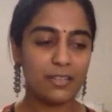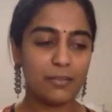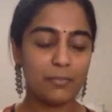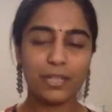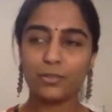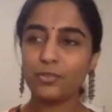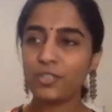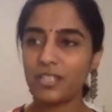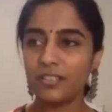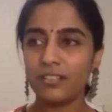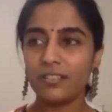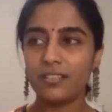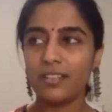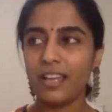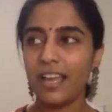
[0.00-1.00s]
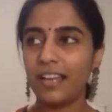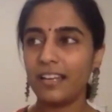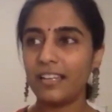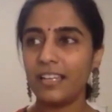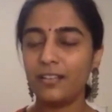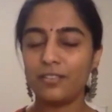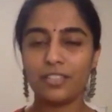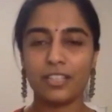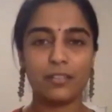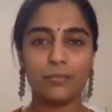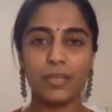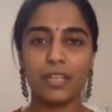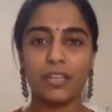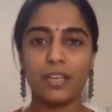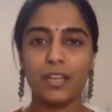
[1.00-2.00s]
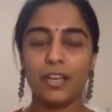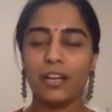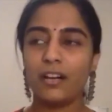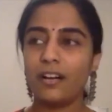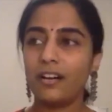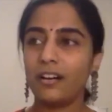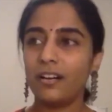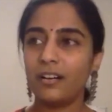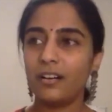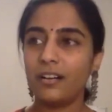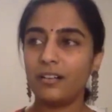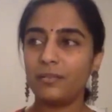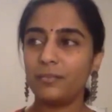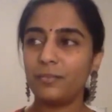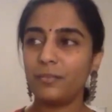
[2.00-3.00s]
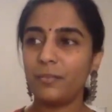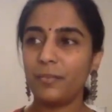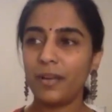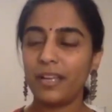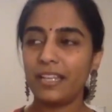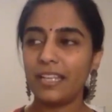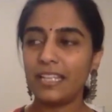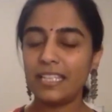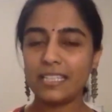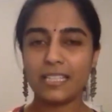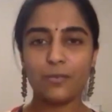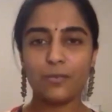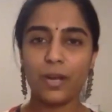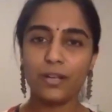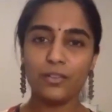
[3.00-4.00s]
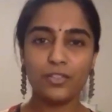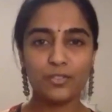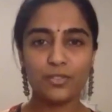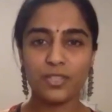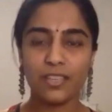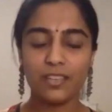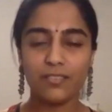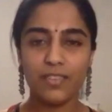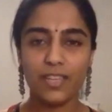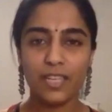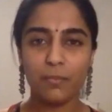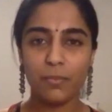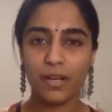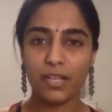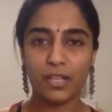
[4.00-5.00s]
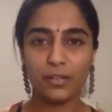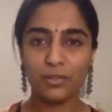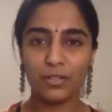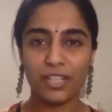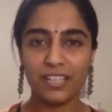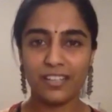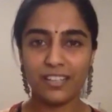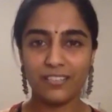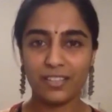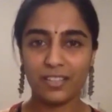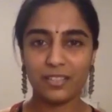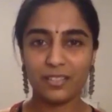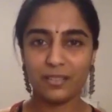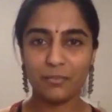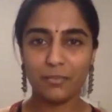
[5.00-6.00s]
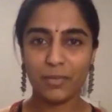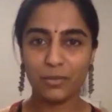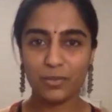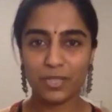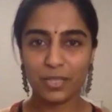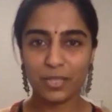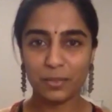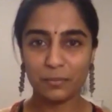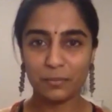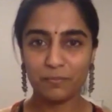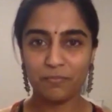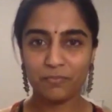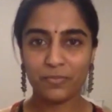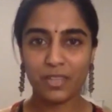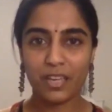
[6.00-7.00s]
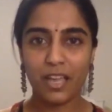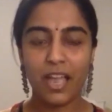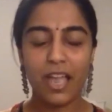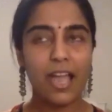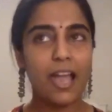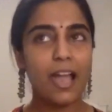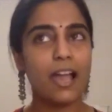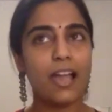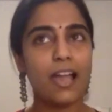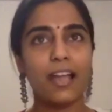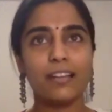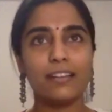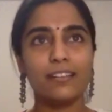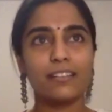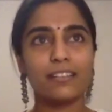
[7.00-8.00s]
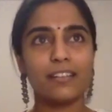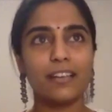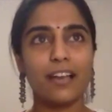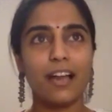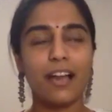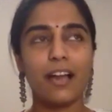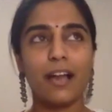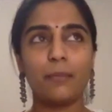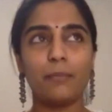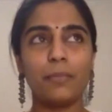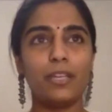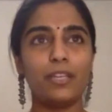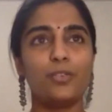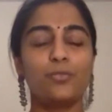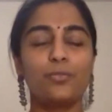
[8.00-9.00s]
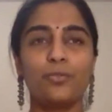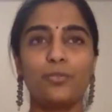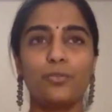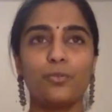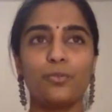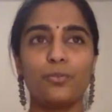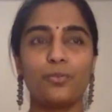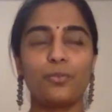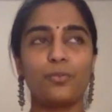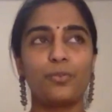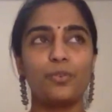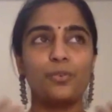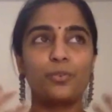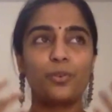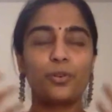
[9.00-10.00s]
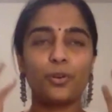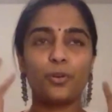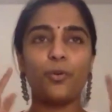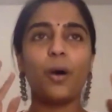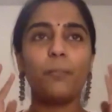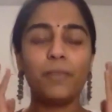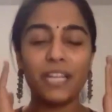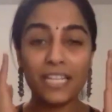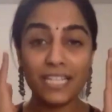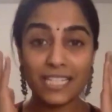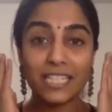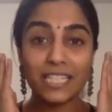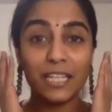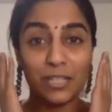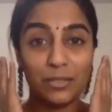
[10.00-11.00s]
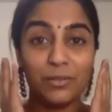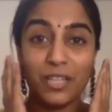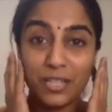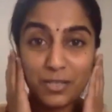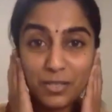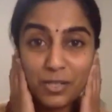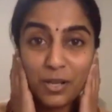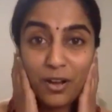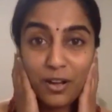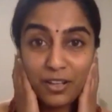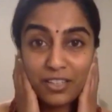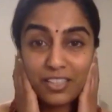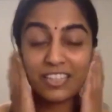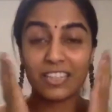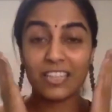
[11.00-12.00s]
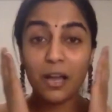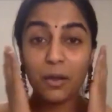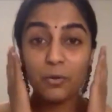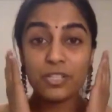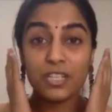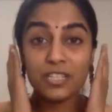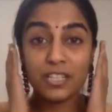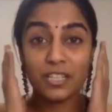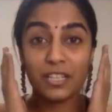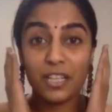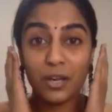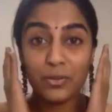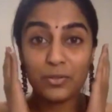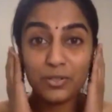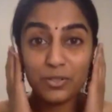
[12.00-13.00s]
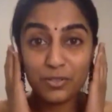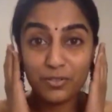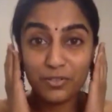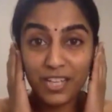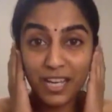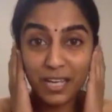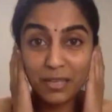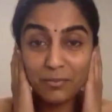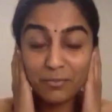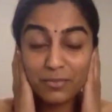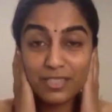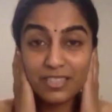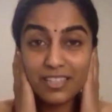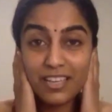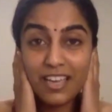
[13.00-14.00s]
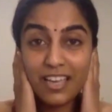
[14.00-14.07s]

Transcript: Mano sir, and he looked at me, and then he said, why don't you sing Veerapandi Kottayile with Mano sir? And I mean, you grow up listening to that song thousands and thousands of times,